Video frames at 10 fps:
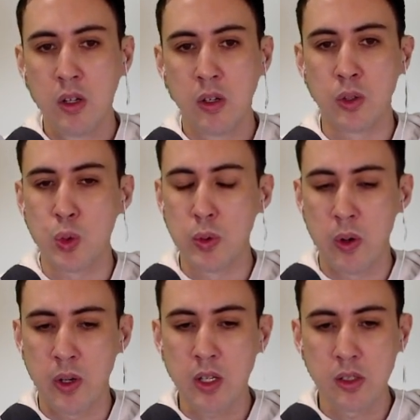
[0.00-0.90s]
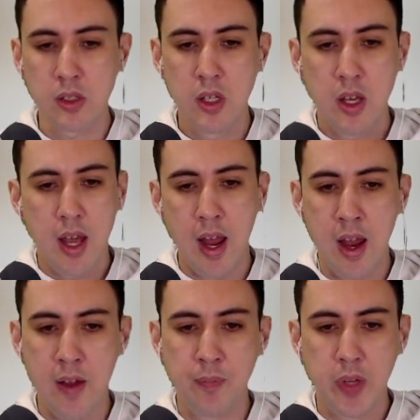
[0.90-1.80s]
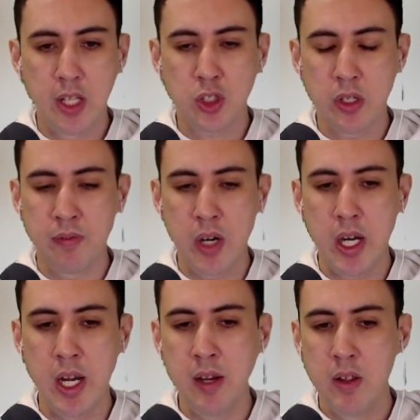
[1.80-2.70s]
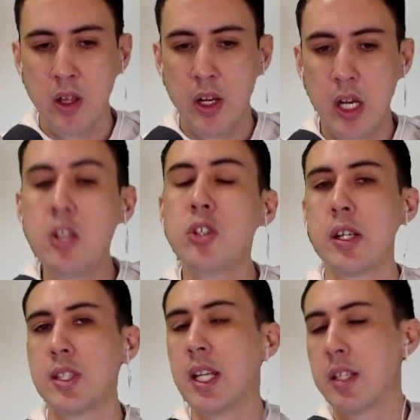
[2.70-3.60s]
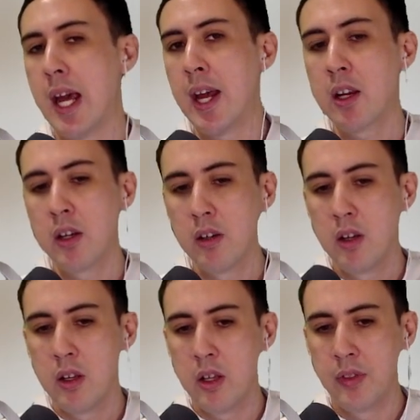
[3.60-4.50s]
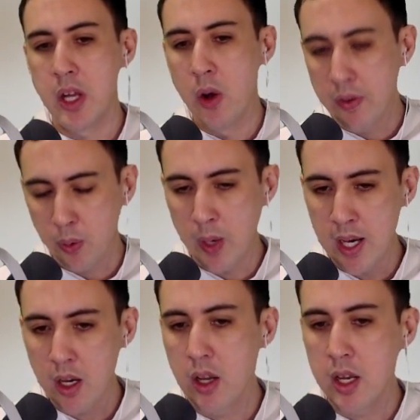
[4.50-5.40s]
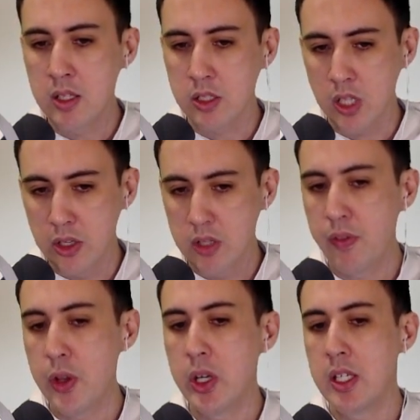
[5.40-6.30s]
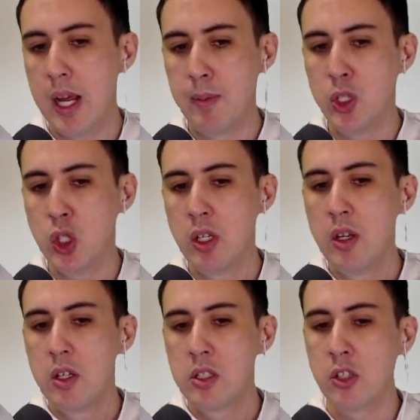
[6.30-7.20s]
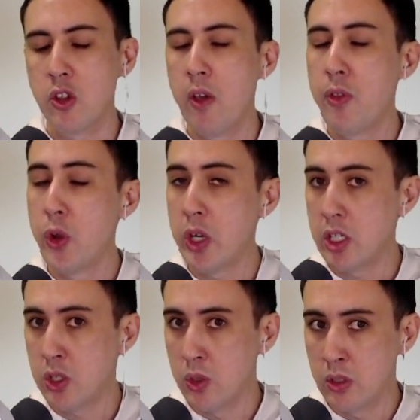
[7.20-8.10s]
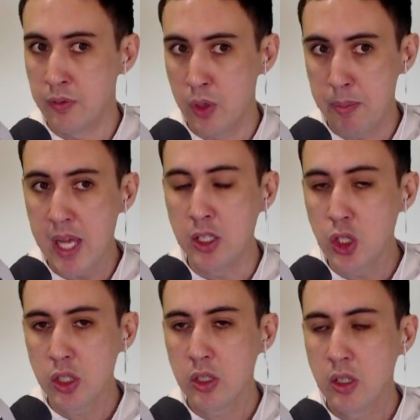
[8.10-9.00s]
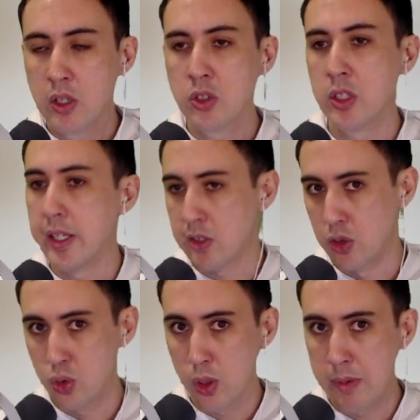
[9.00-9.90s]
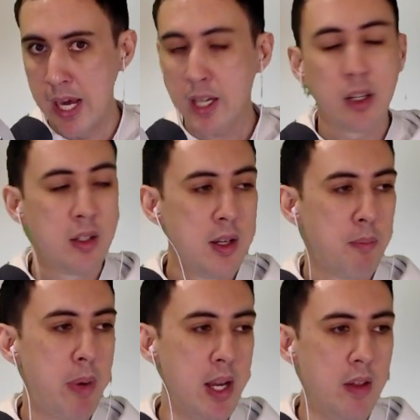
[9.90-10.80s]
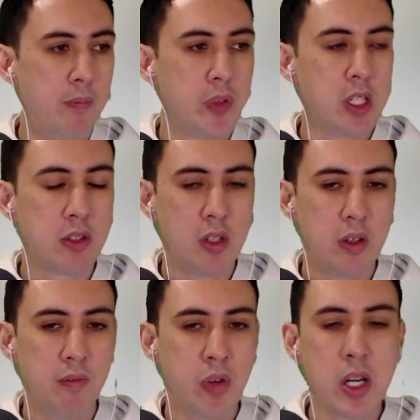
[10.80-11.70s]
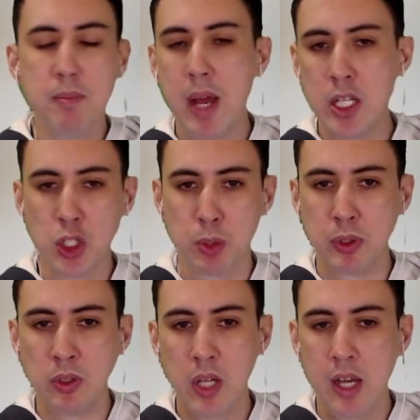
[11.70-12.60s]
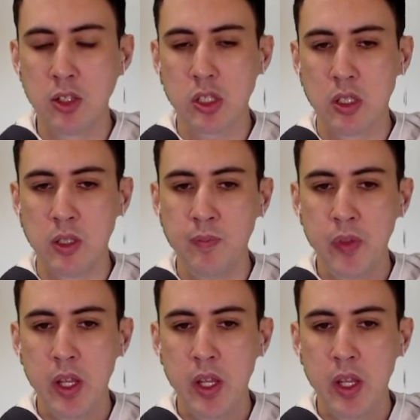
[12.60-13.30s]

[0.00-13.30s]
onto an Onix. And it's got a very interesting attack. The Earthquake, it does 130 damage, does 30 to all of your bench, so that's the drawback, but it's very manageable. And so